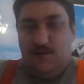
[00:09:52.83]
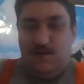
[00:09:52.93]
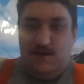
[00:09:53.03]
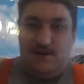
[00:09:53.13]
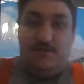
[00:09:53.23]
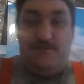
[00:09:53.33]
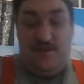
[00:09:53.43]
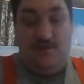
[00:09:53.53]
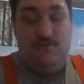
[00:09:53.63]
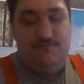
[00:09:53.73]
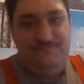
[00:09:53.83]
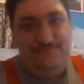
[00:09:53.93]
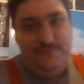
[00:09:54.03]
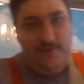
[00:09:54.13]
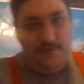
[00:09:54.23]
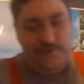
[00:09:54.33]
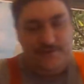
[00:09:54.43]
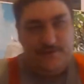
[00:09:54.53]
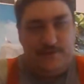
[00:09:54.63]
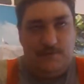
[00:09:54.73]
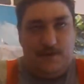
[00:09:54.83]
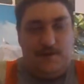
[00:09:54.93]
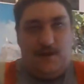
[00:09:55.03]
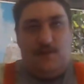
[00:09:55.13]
You know, the old nonsense about that